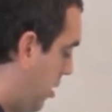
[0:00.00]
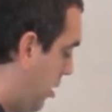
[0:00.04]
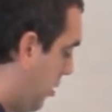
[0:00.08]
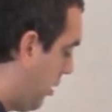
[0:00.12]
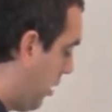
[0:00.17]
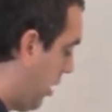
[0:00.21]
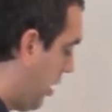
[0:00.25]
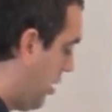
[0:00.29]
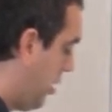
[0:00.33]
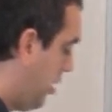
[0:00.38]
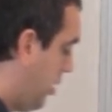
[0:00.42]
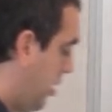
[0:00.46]

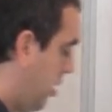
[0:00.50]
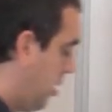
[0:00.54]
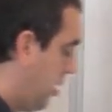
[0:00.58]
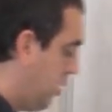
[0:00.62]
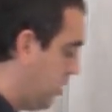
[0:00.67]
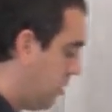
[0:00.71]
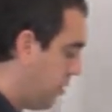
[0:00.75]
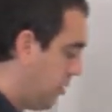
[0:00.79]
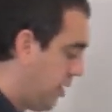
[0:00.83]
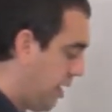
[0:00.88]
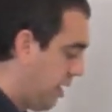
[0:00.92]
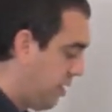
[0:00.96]
Okay,
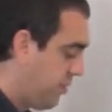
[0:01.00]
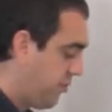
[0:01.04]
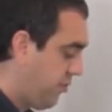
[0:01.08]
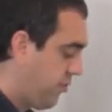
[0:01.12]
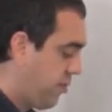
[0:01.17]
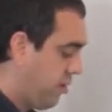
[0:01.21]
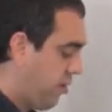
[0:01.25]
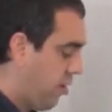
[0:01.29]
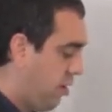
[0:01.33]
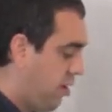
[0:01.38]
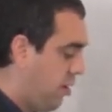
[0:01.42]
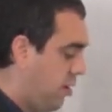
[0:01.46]
so that's
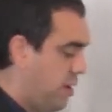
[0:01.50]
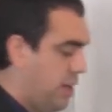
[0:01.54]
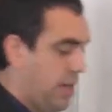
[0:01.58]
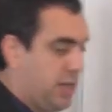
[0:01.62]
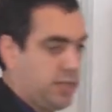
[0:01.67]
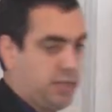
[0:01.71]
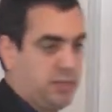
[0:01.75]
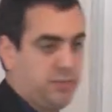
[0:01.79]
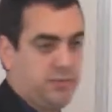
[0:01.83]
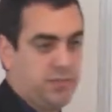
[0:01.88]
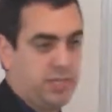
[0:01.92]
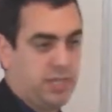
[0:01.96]
for all
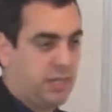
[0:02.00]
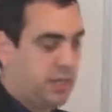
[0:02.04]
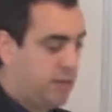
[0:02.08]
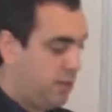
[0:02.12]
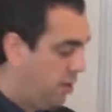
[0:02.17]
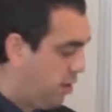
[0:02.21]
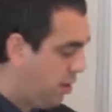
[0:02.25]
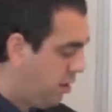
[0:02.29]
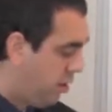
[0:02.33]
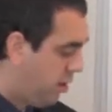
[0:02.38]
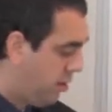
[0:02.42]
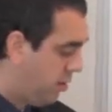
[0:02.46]
s of t and
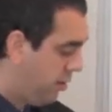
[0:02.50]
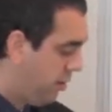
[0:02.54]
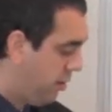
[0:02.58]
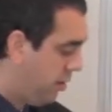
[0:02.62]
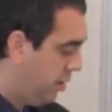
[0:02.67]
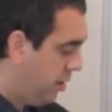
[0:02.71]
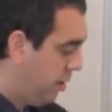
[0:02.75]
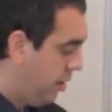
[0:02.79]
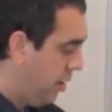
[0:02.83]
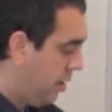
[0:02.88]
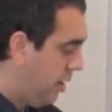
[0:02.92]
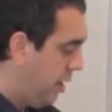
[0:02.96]
r.
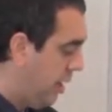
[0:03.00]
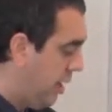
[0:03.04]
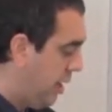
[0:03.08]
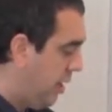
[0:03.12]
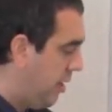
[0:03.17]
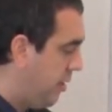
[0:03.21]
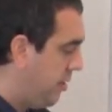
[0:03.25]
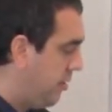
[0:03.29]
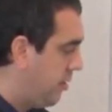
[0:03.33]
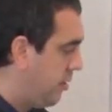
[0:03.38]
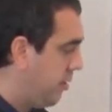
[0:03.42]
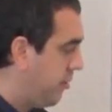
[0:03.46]

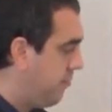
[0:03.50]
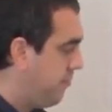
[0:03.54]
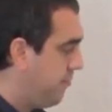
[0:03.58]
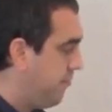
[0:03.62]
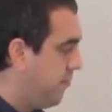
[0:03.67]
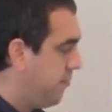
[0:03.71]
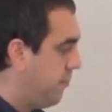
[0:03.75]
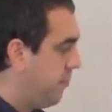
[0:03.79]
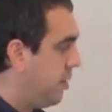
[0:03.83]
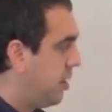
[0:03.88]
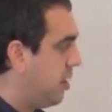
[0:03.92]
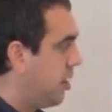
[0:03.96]
And
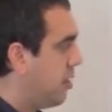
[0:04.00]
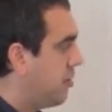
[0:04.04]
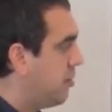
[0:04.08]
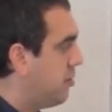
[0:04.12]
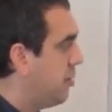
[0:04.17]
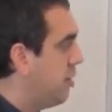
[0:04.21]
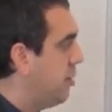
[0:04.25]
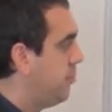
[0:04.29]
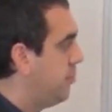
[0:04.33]
the other